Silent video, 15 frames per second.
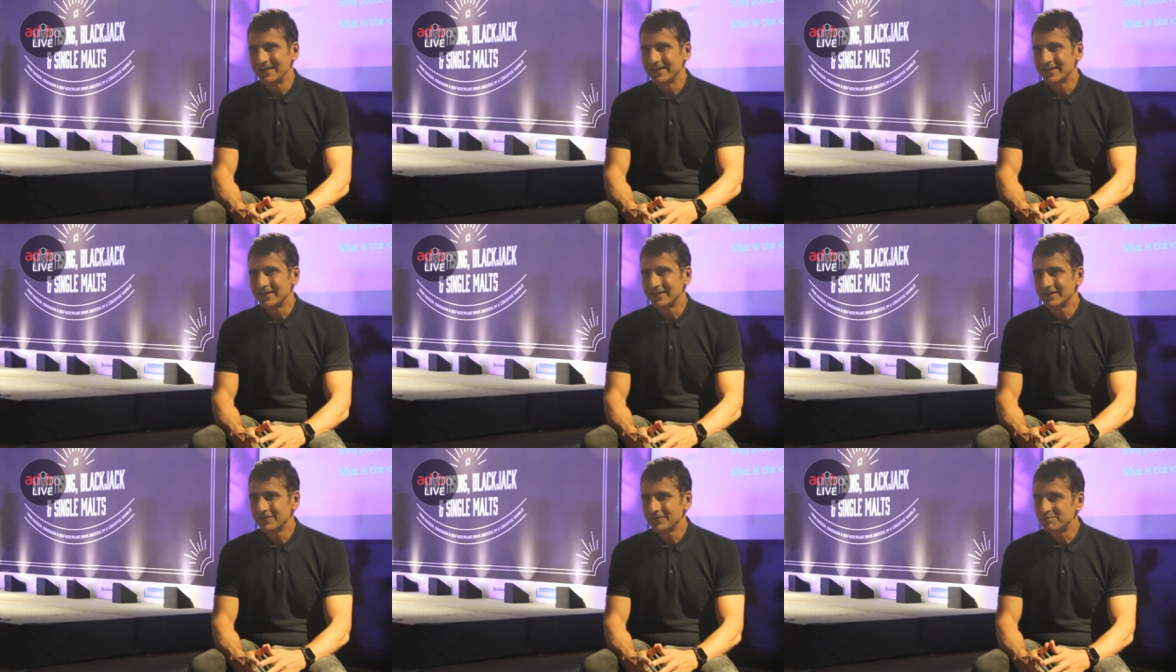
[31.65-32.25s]
and
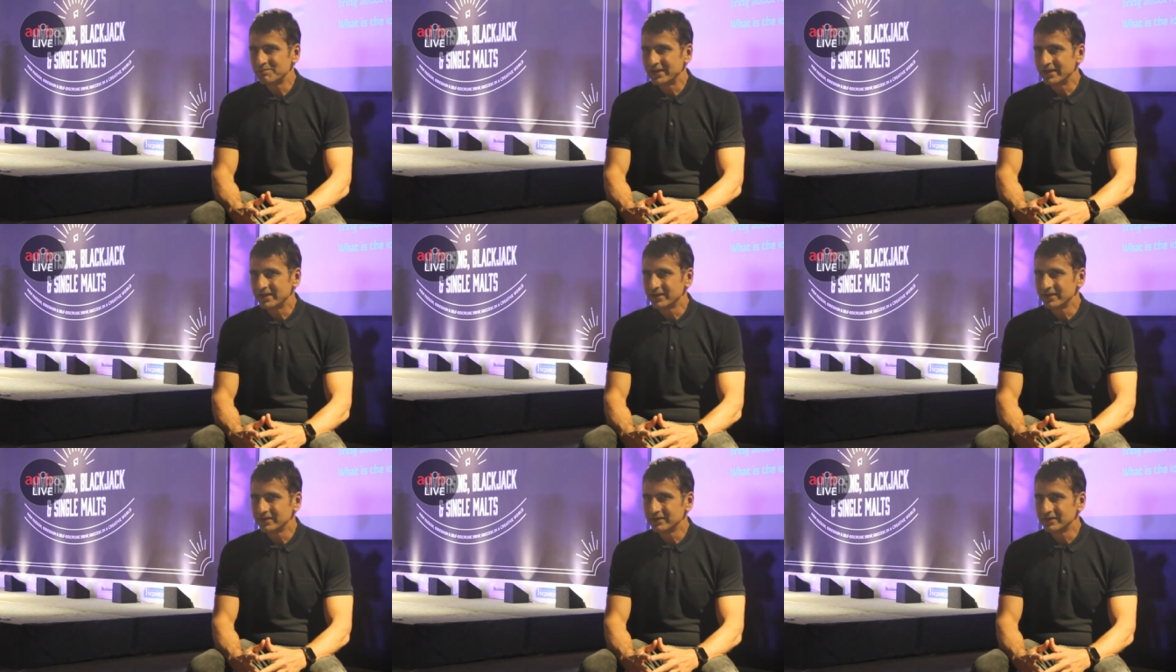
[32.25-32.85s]
I love
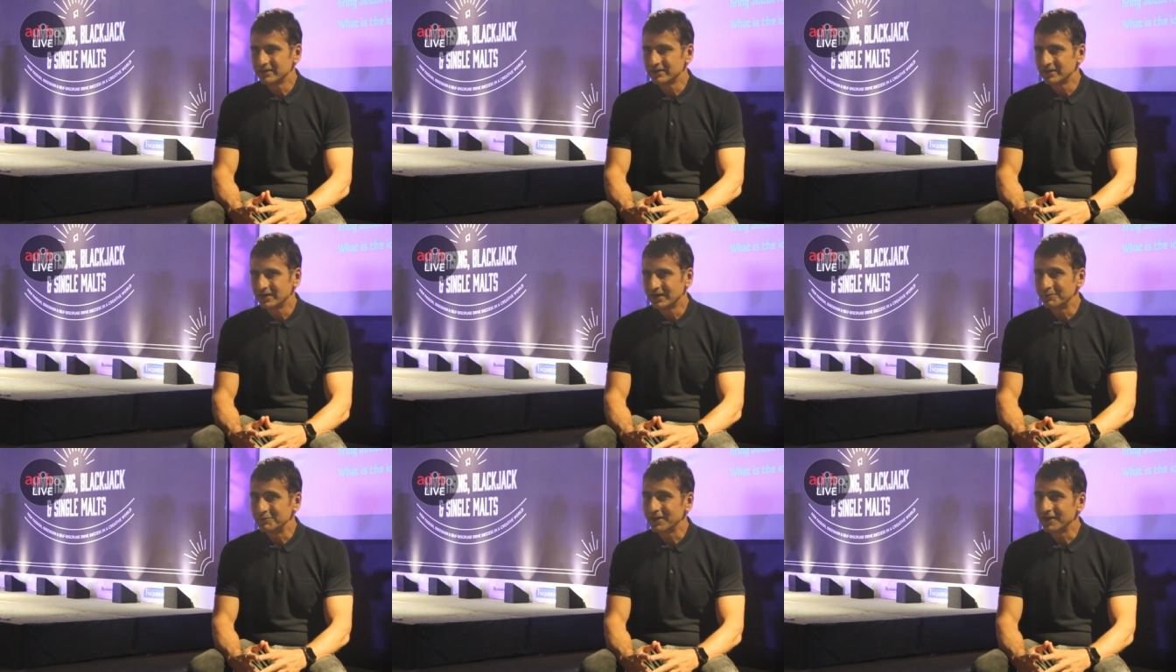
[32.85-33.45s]
playing,
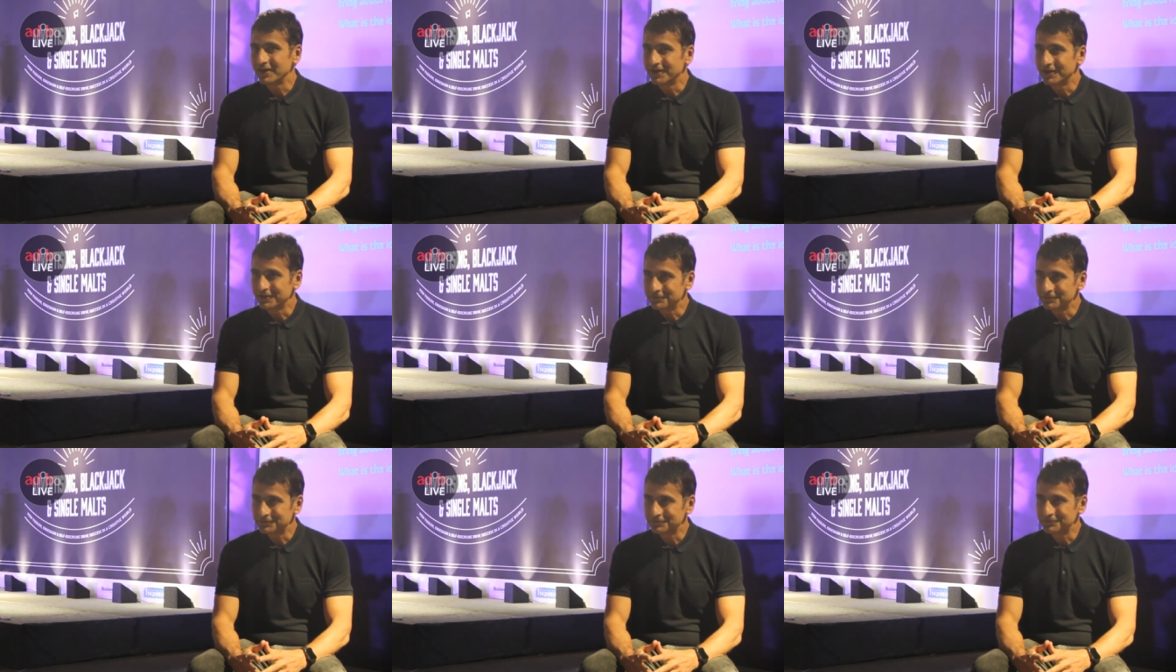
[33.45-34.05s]
I mean, I
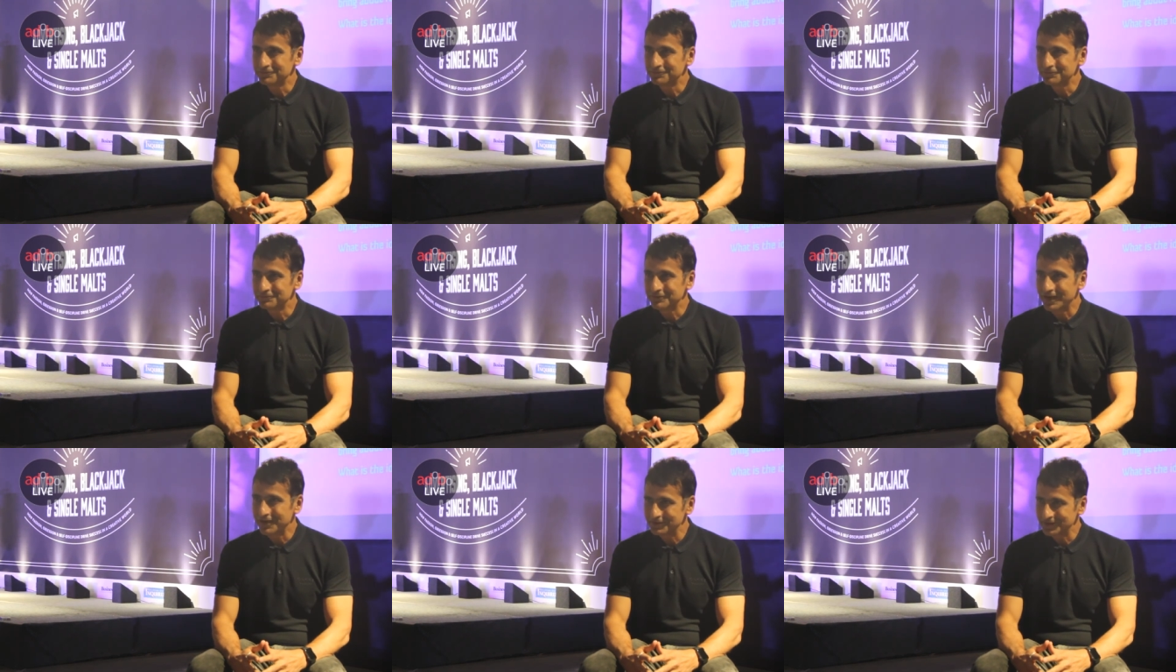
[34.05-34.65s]
love
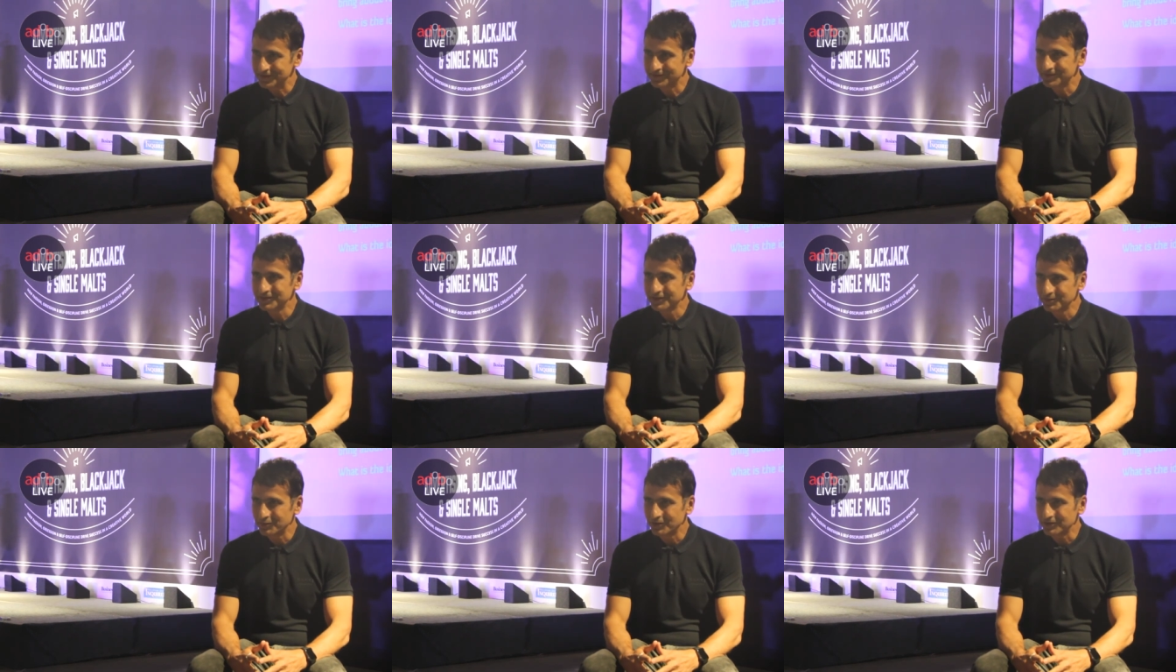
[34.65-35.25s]
having
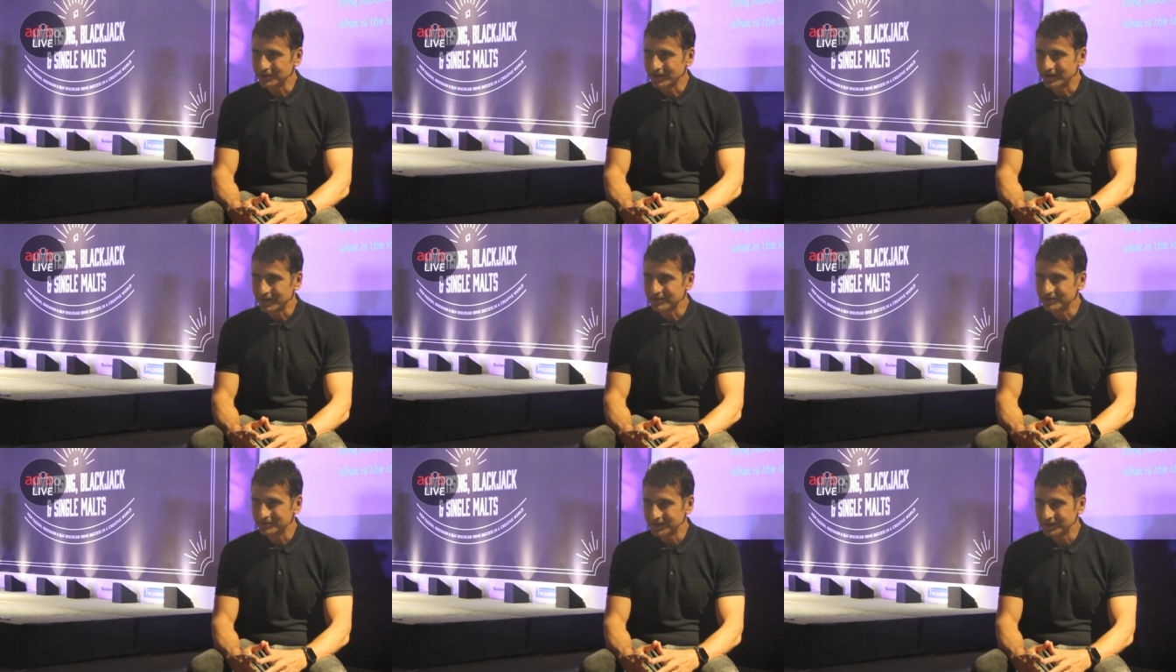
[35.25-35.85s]
single malt. I
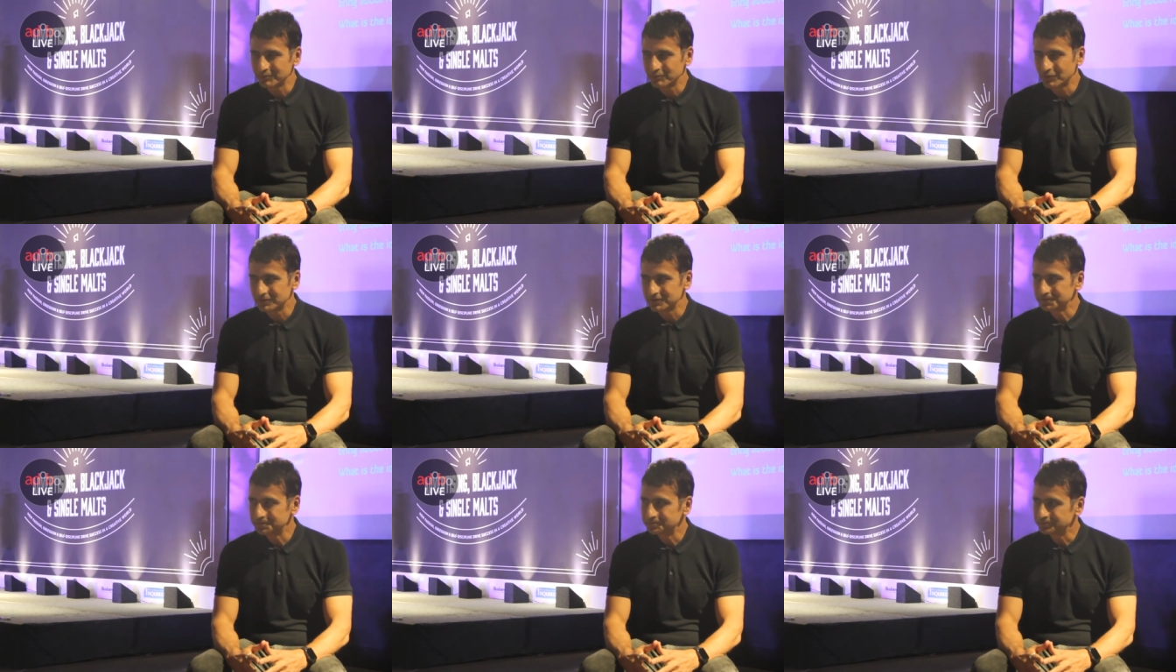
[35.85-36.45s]
like single
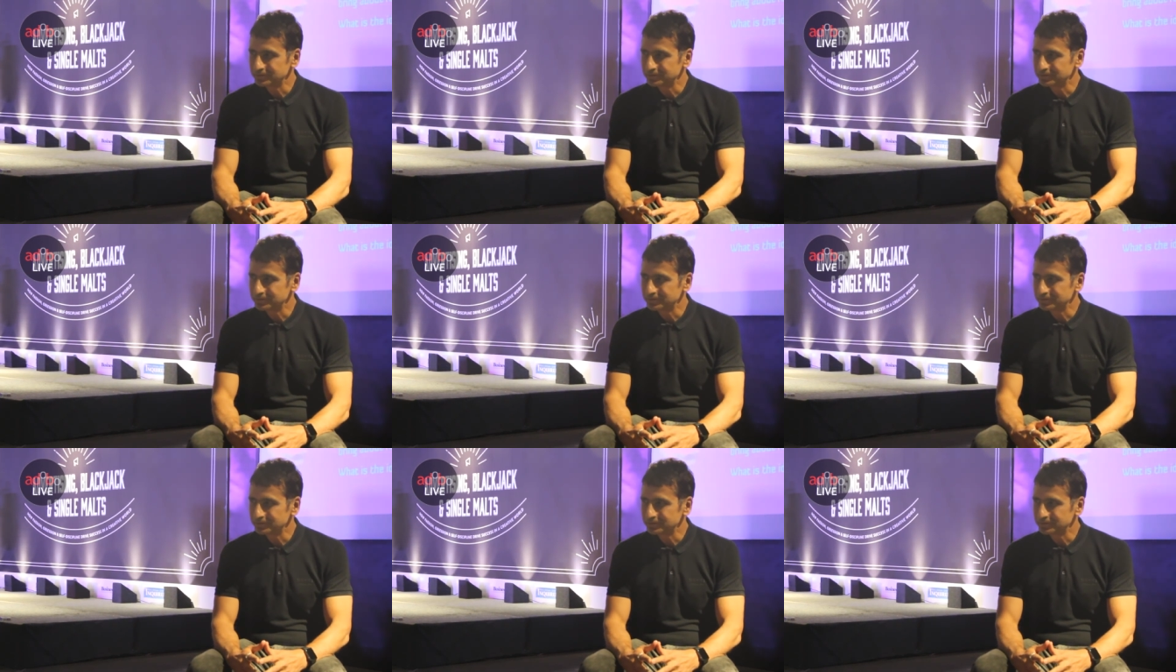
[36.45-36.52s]
malt.